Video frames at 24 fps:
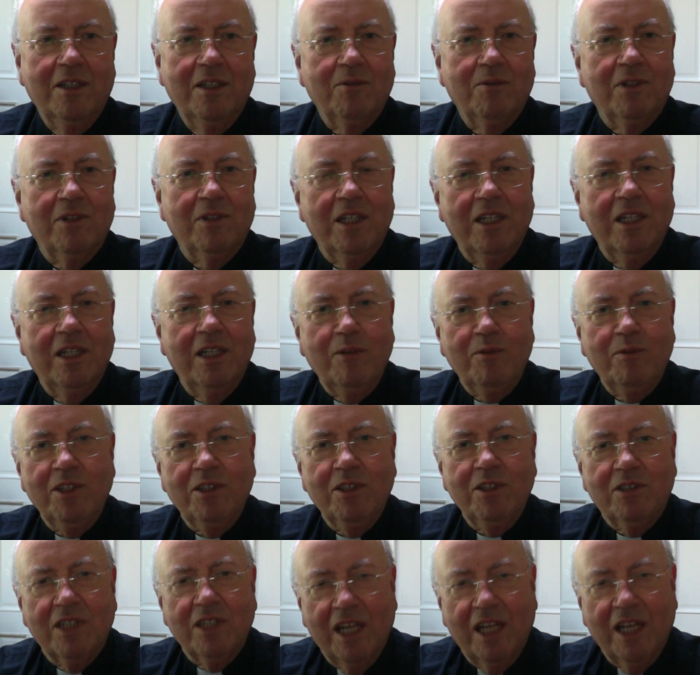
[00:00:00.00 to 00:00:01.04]
will enable
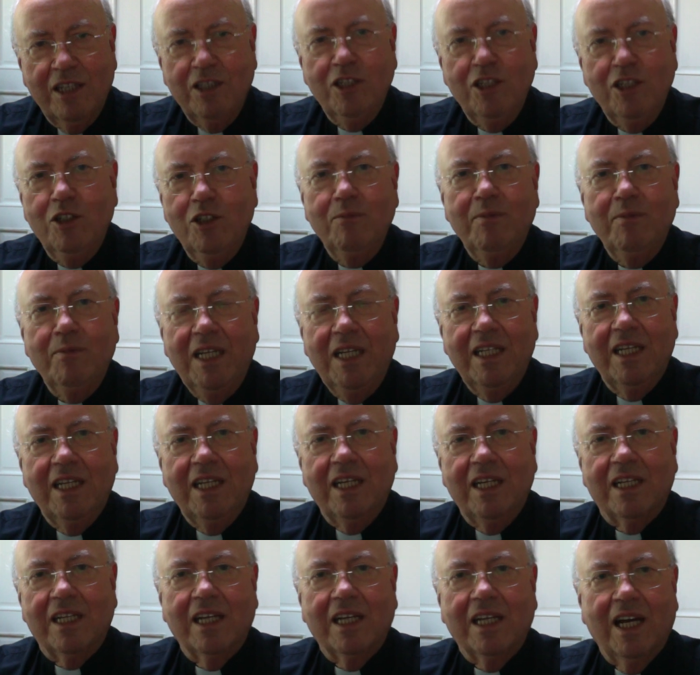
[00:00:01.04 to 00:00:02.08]
you to get new
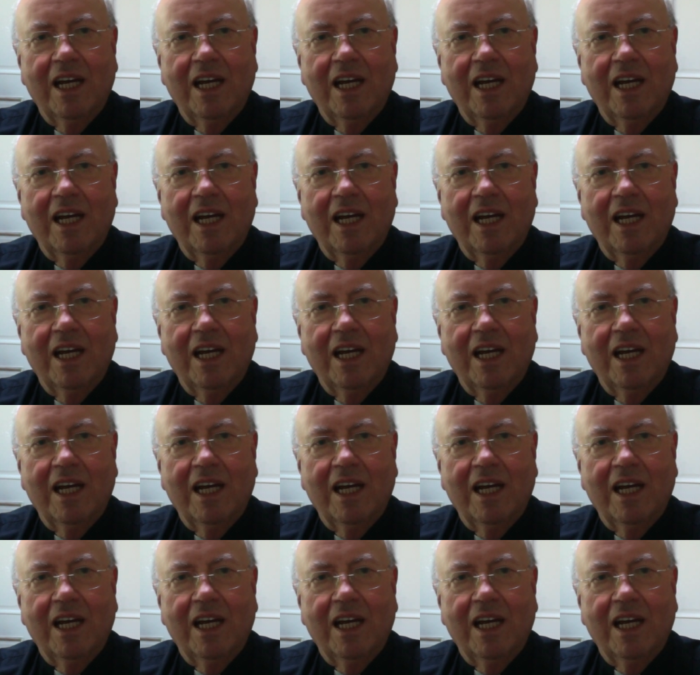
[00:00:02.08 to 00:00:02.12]
meaning